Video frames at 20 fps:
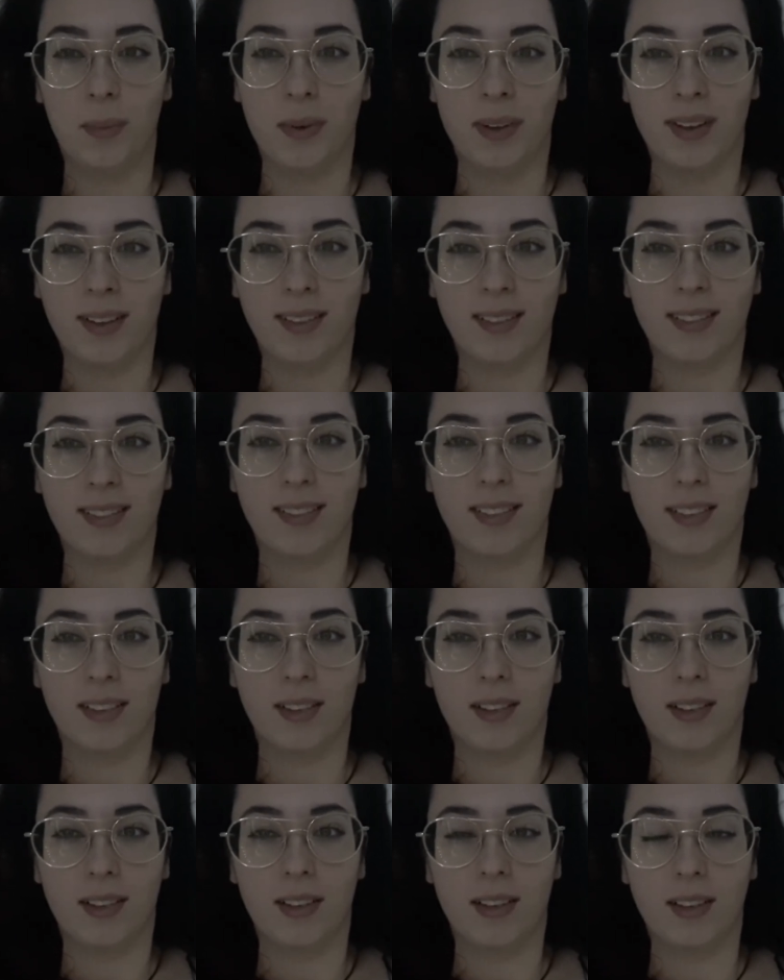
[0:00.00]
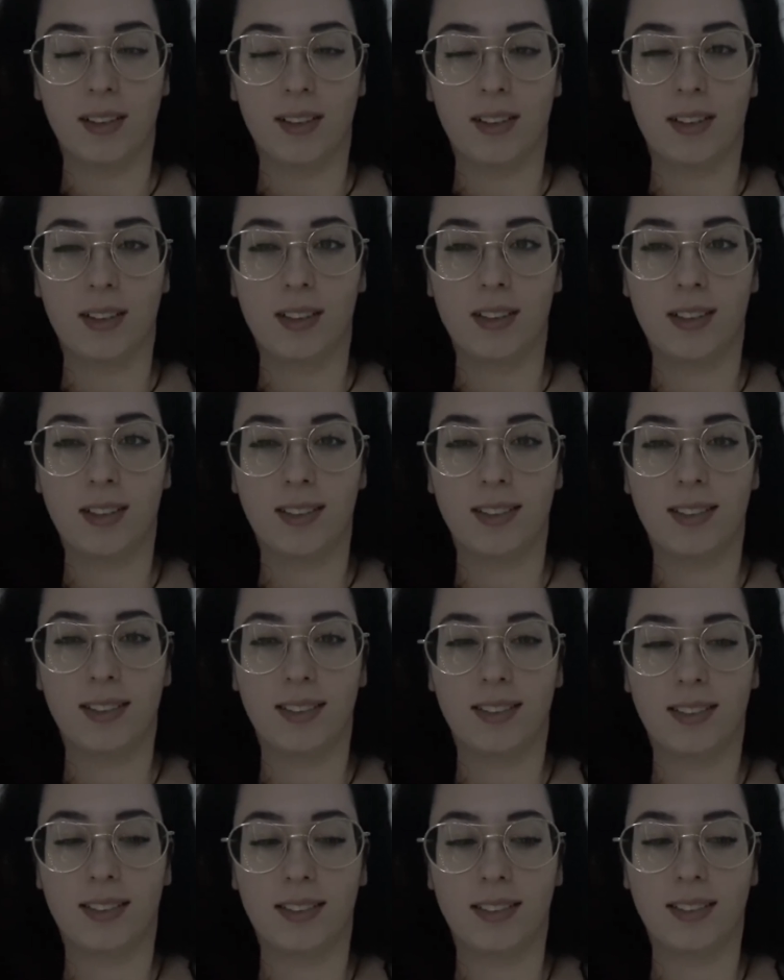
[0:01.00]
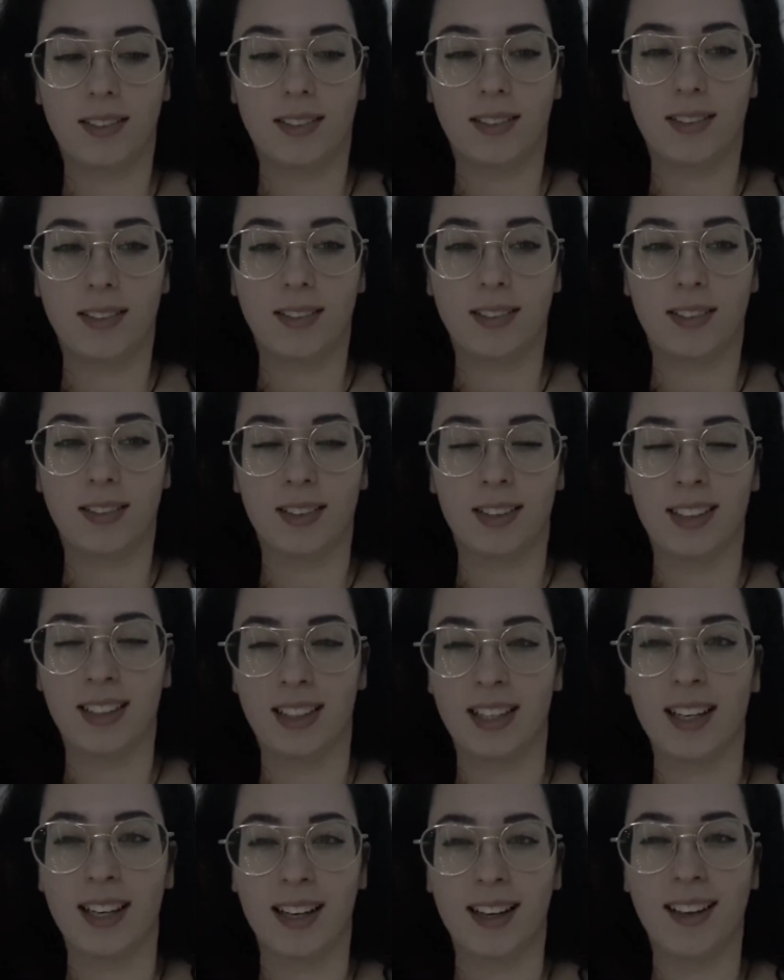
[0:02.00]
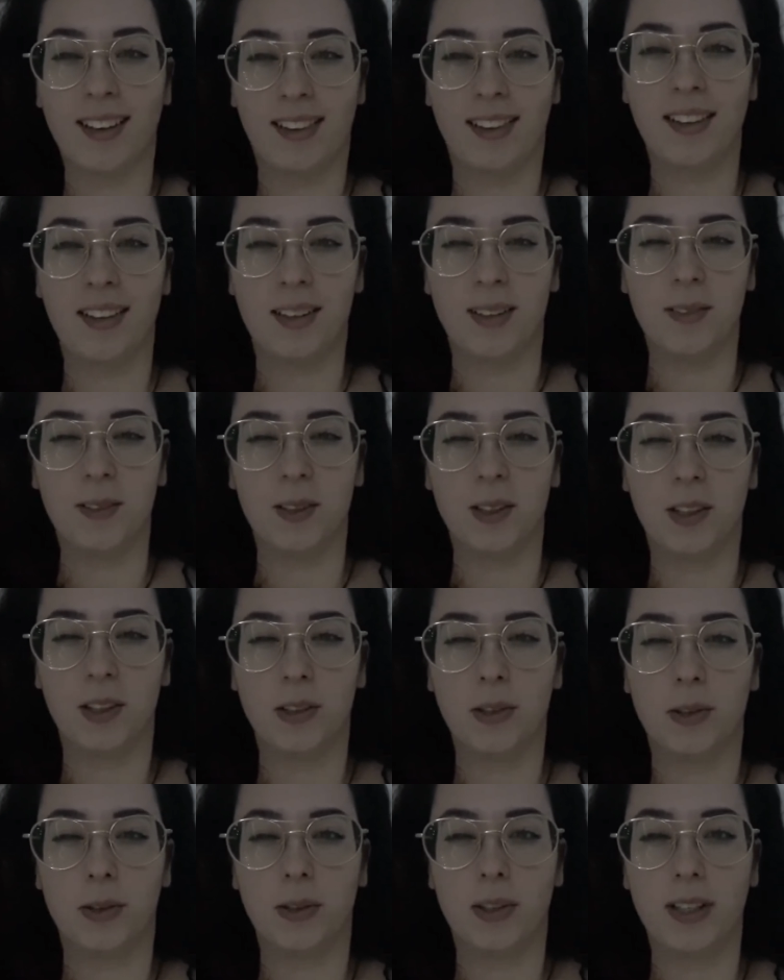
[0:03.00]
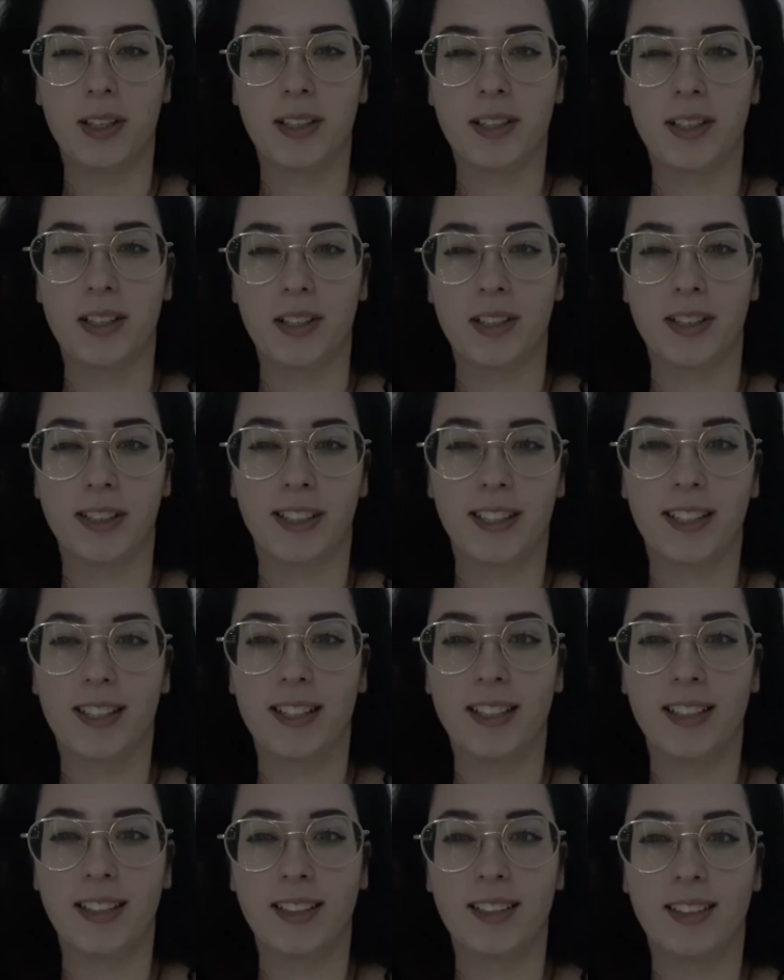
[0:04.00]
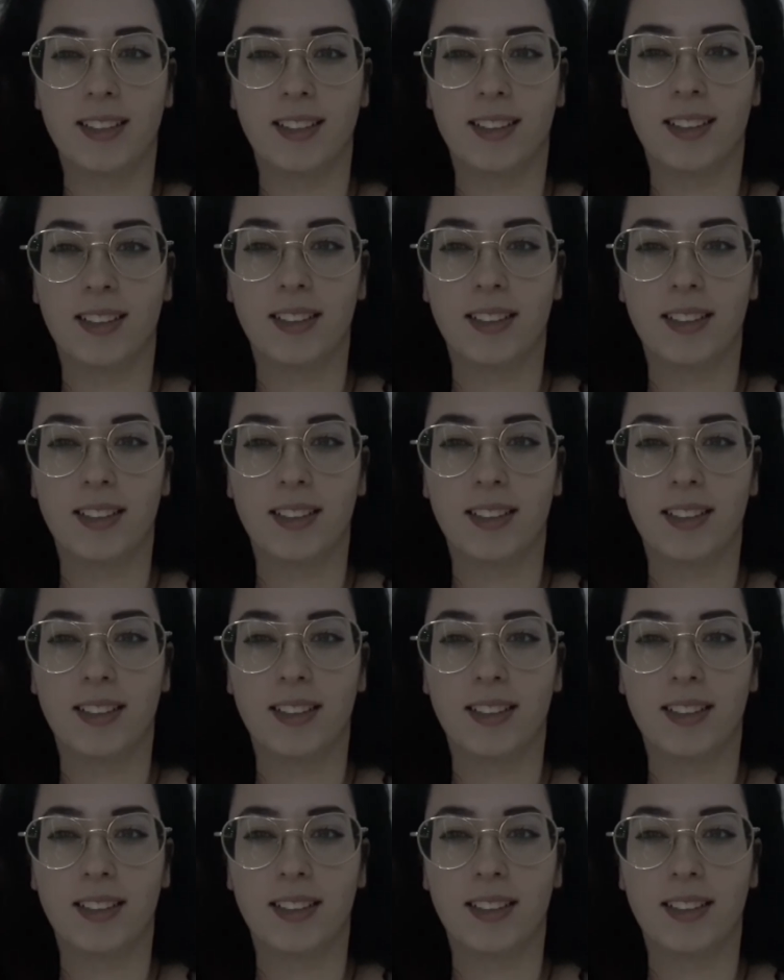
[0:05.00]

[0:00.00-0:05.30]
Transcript: But, oh, yeah, I think I'm gonna call it an early night.